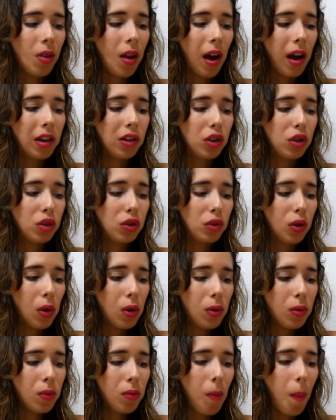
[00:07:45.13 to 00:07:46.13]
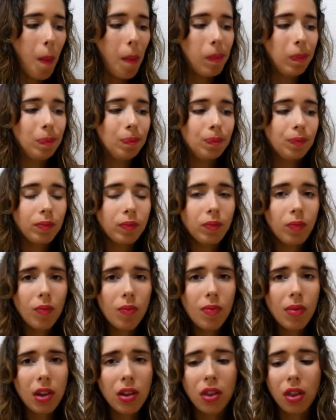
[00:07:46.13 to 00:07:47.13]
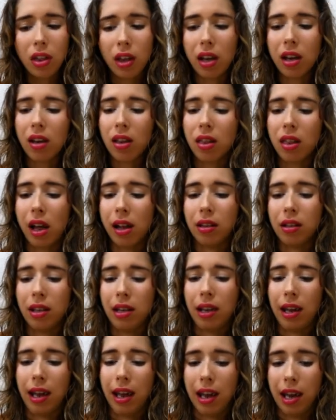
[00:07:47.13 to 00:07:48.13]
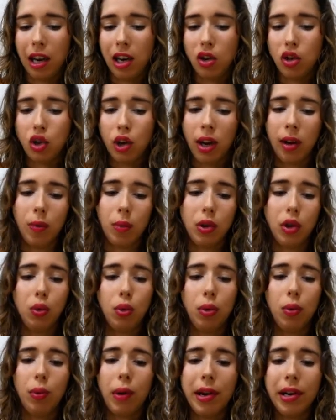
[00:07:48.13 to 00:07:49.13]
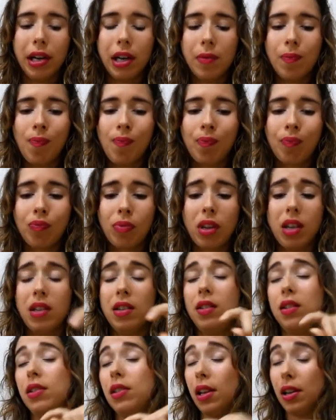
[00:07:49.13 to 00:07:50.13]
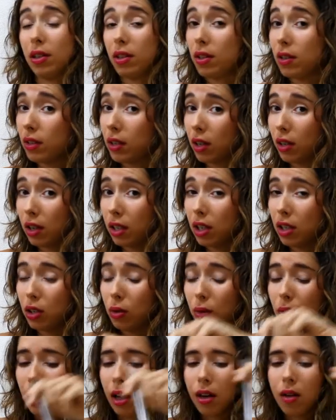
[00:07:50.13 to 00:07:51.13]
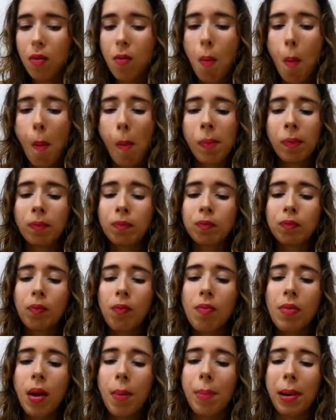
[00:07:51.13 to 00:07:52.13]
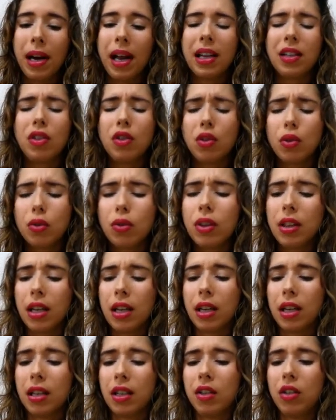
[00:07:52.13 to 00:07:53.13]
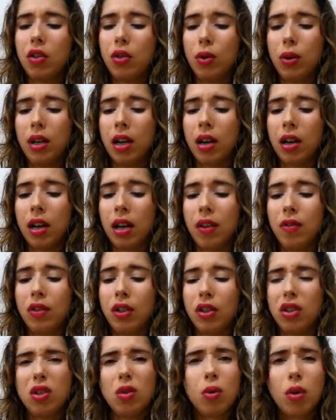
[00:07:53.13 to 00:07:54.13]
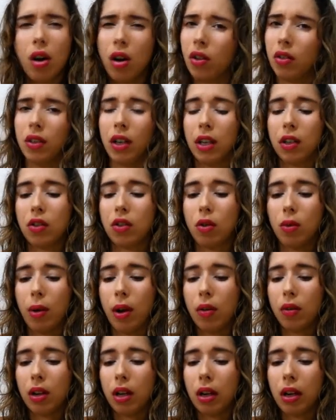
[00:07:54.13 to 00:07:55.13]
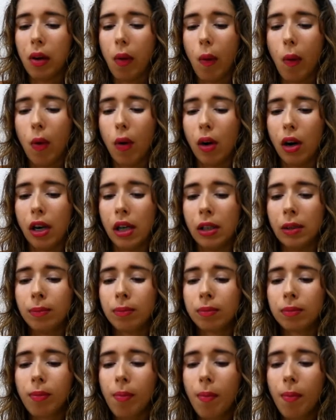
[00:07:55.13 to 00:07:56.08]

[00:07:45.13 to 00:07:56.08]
I don't think that the age at which we read it is necessarily too young, but I do think it is too young if there's no context around it or